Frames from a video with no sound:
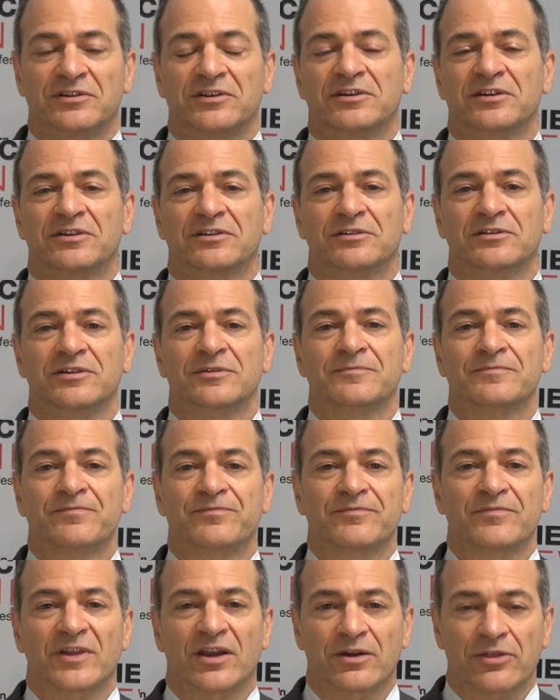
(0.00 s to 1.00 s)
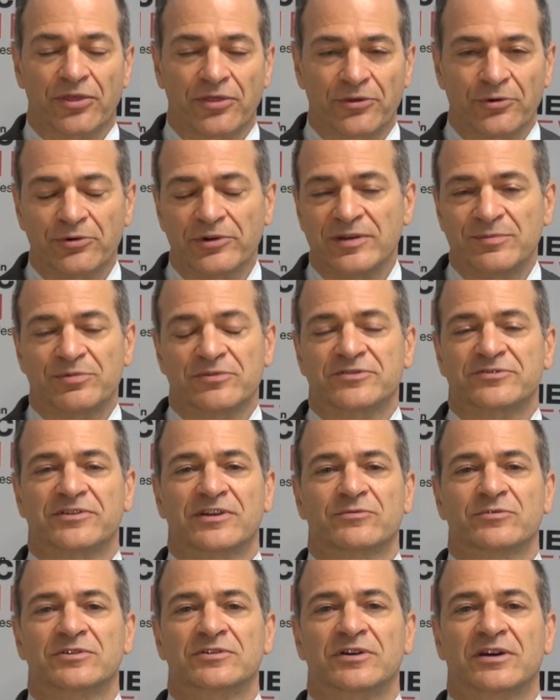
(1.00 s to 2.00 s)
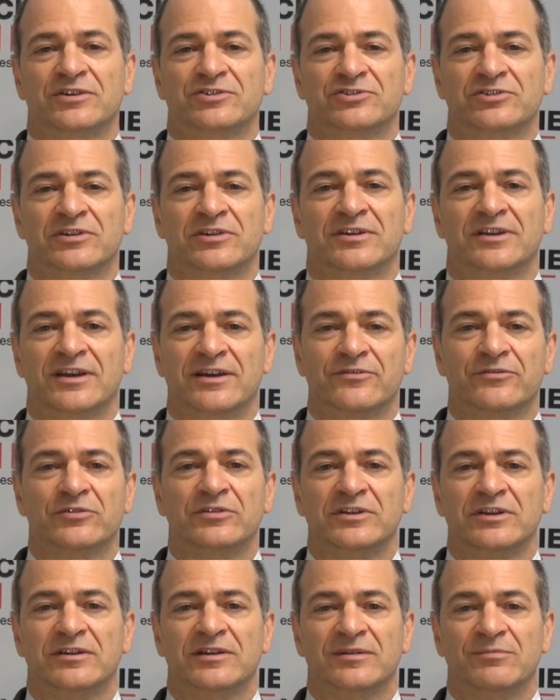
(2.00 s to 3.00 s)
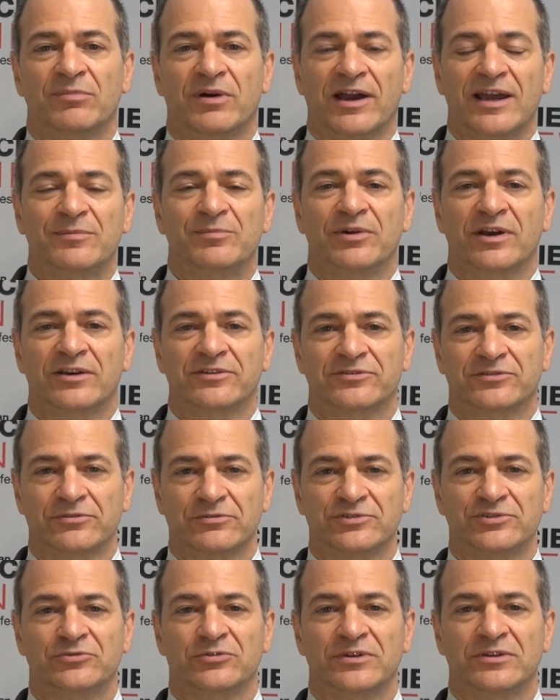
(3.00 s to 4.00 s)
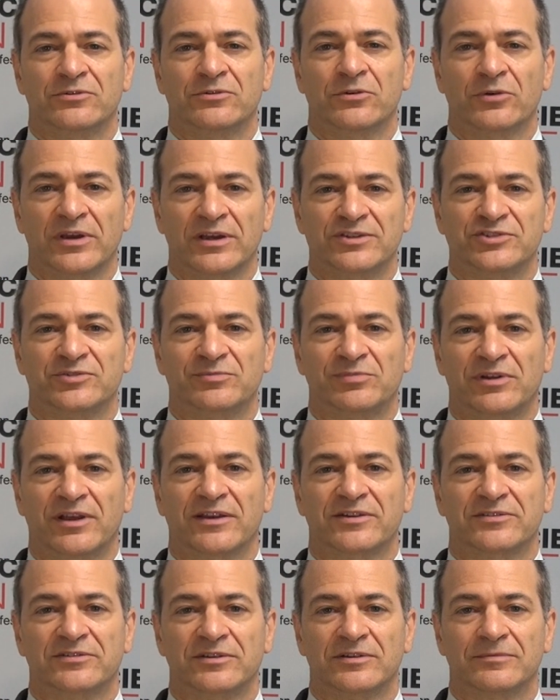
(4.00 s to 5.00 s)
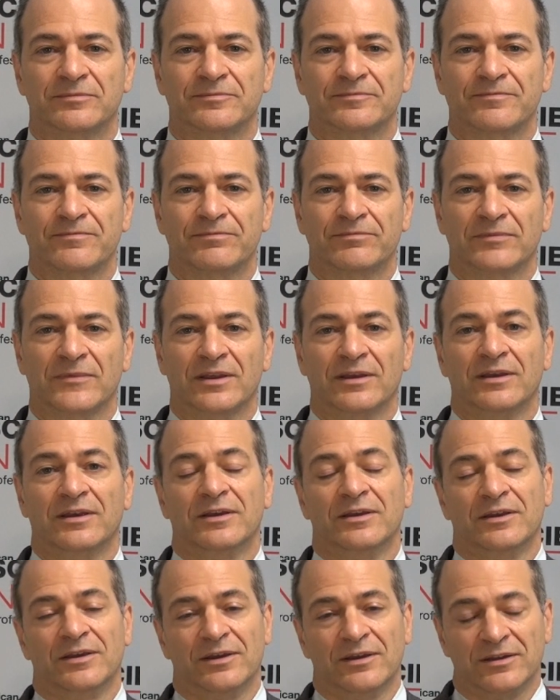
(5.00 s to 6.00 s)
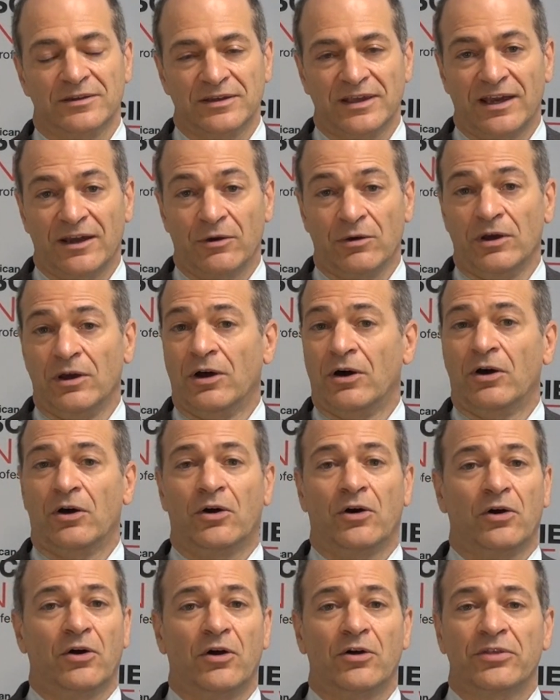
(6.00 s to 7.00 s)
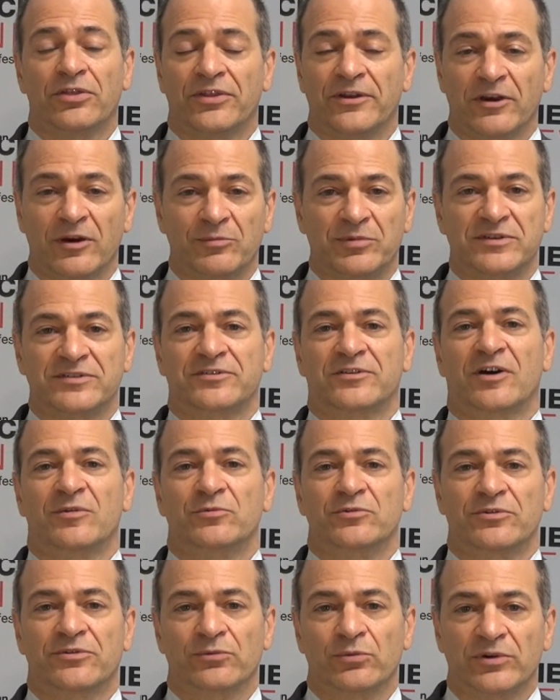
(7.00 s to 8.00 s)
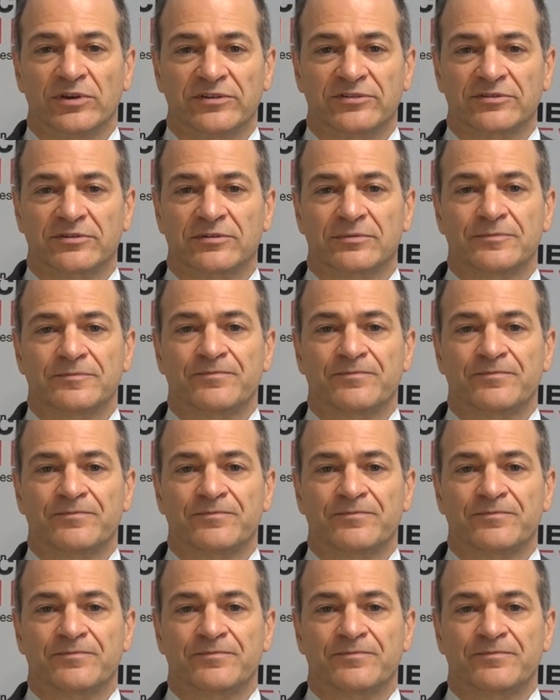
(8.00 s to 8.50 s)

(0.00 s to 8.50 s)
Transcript: clinically, a 30% reduction in ever needing bypass surgery or angioplasty. Now, all therapies come with risk.